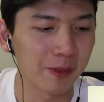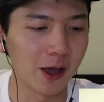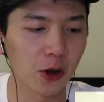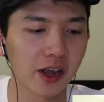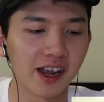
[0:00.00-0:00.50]

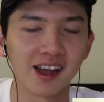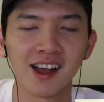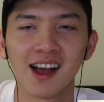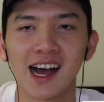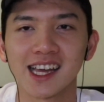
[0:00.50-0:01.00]
Okay,
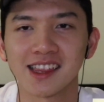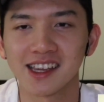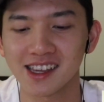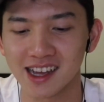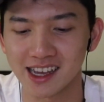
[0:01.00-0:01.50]
I
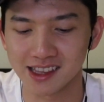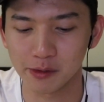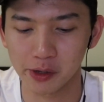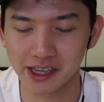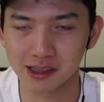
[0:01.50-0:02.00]

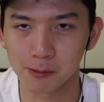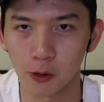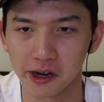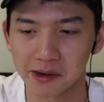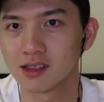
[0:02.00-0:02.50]
think we get the
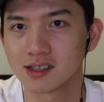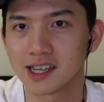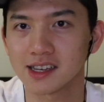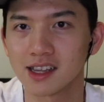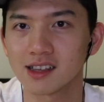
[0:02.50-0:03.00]
point. The
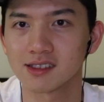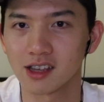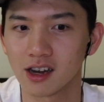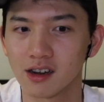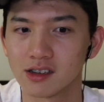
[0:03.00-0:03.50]
technique is
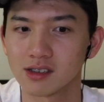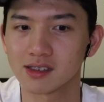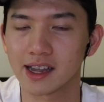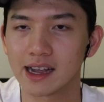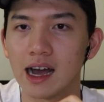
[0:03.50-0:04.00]
there. It's
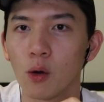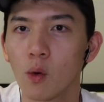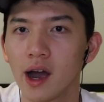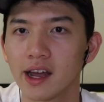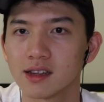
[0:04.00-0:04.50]
just like how
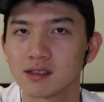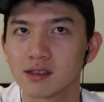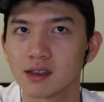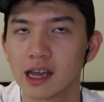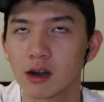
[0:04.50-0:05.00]
wide
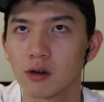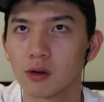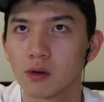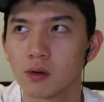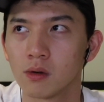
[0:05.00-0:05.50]
and
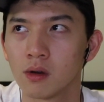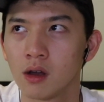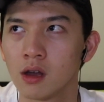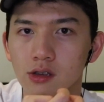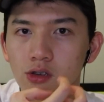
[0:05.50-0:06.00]
narrow
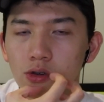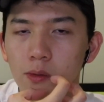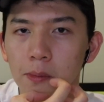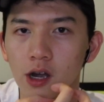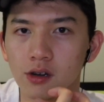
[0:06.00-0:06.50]

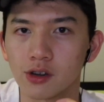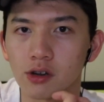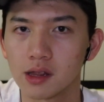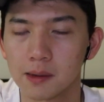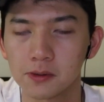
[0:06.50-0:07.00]
you pucker
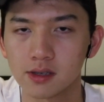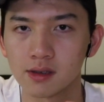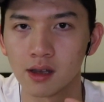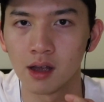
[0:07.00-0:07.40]
your lips.